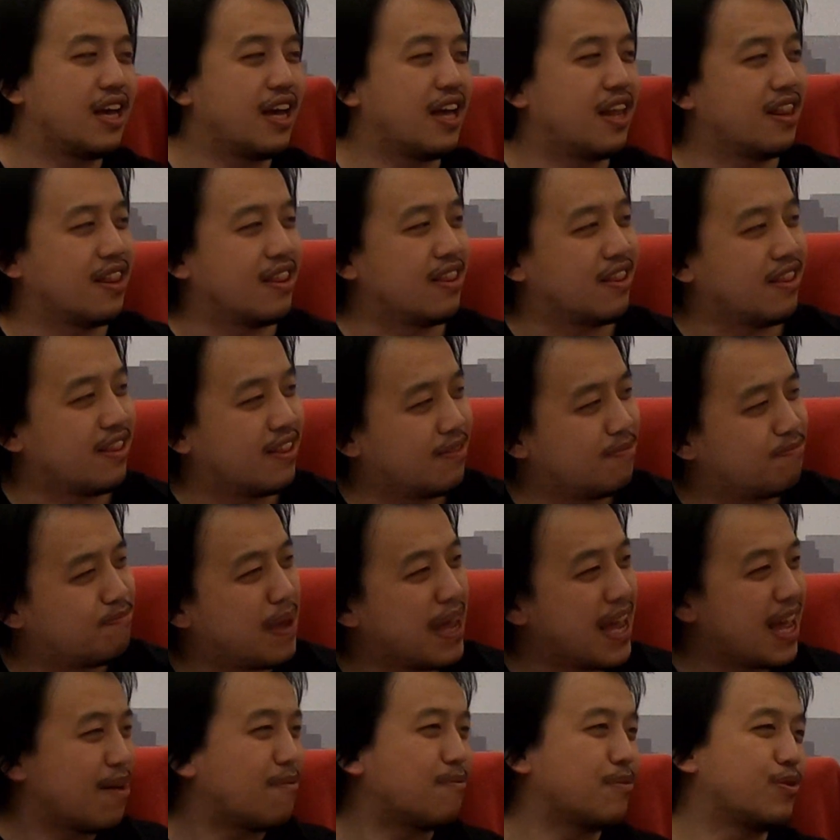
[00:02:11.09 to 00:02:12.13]
and
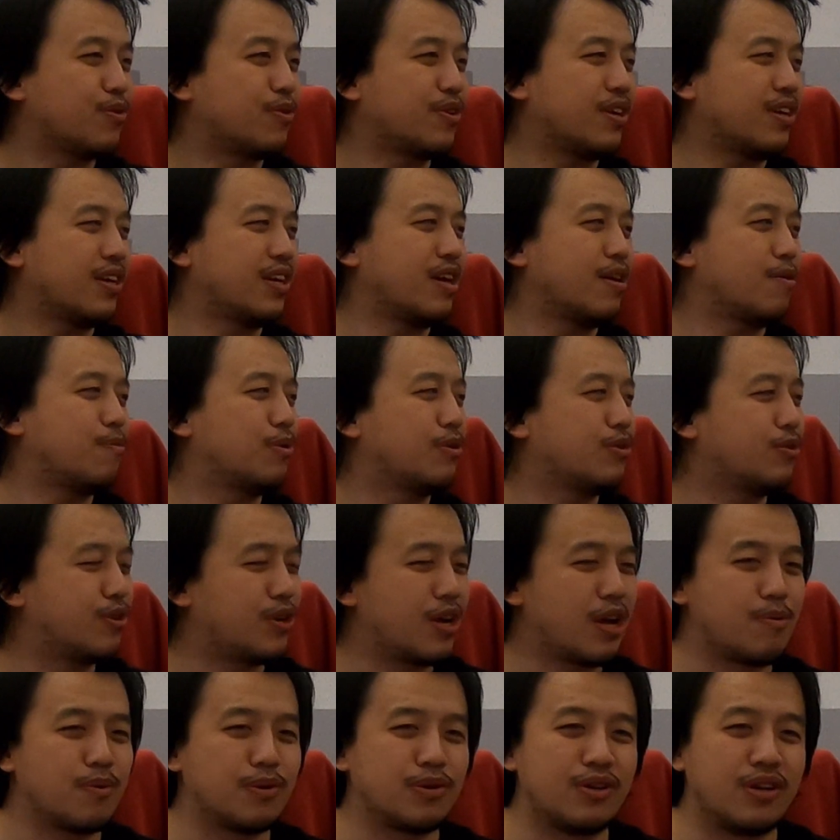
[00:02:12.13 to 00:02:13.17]
bam,
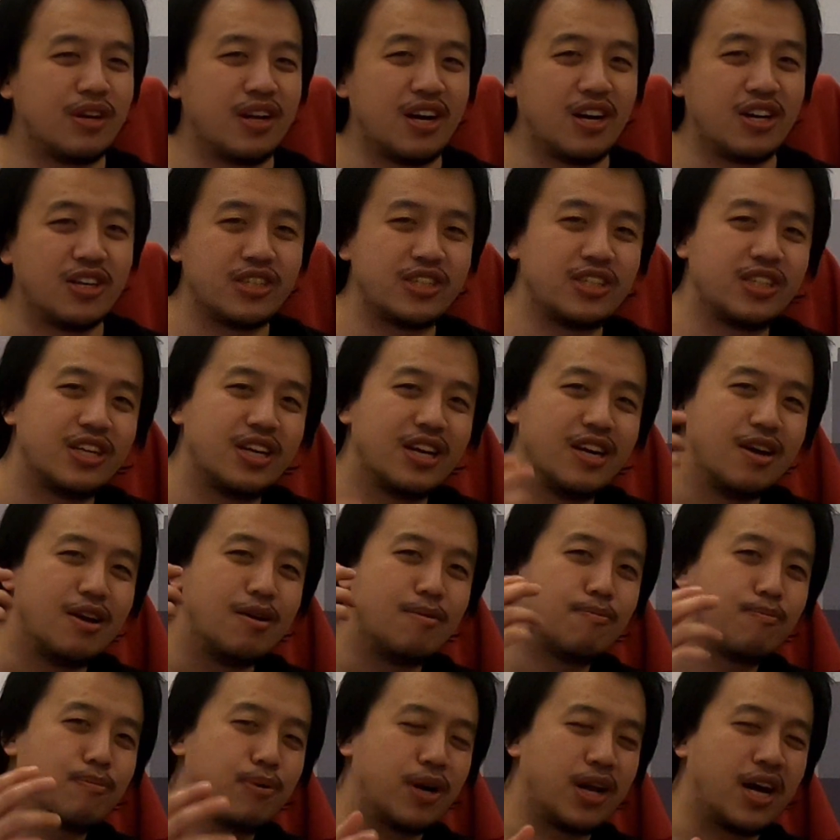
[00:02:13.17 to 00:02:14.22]
you're able to launch
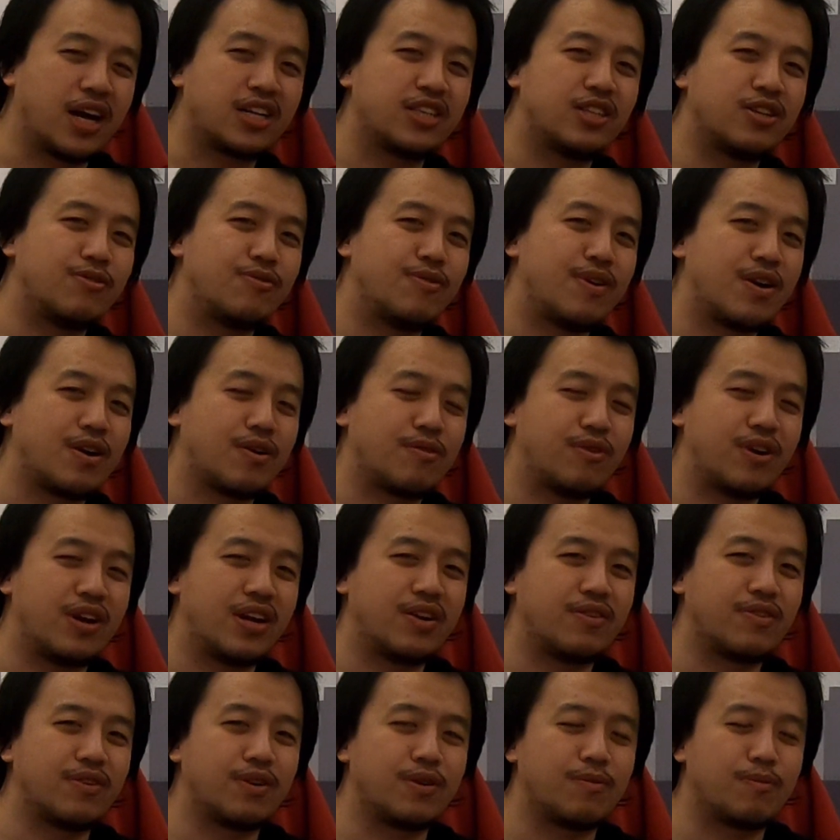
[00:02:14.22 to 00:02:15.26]

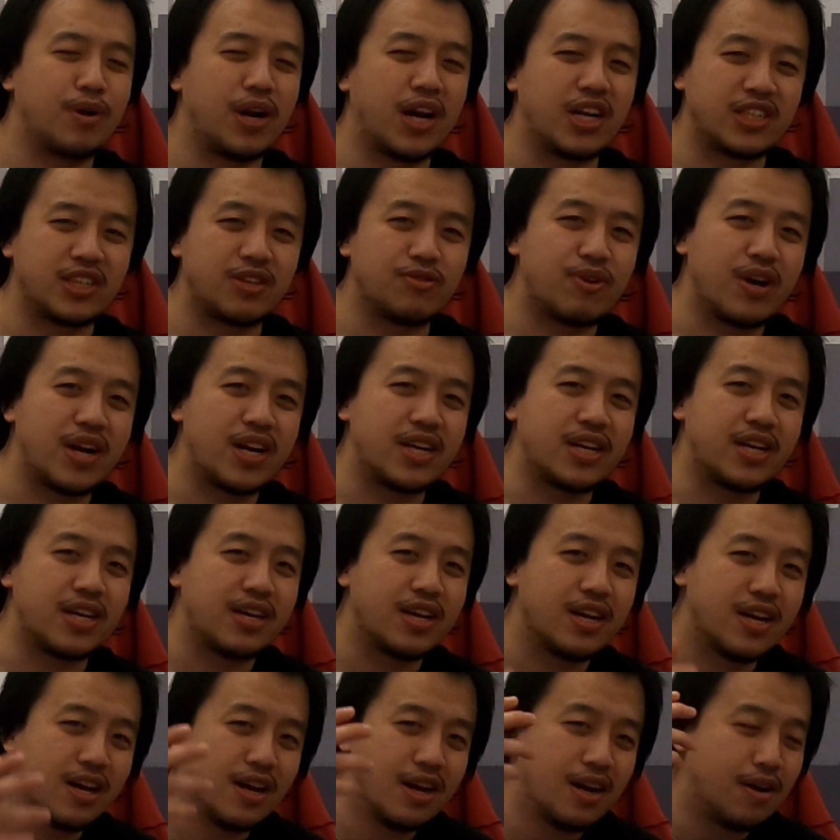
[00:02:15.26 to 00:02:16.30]

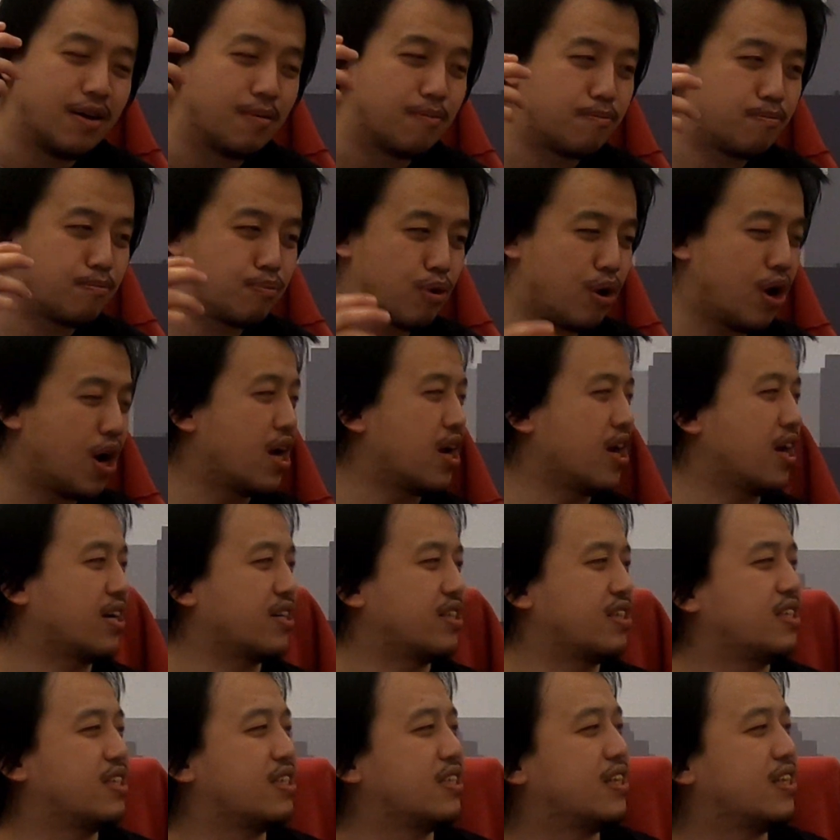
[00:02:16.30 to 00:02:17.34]
production-ready product.